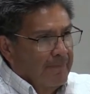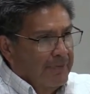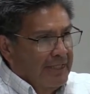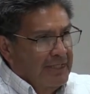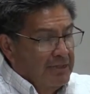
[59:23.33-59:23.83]

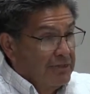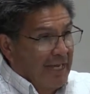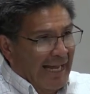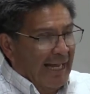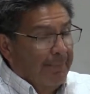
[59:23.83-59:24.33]
things
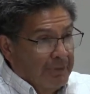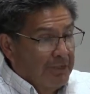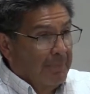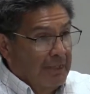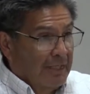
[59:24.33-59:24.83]
happened
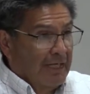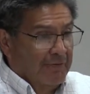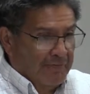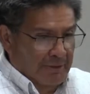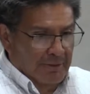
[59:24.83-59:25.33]
in my life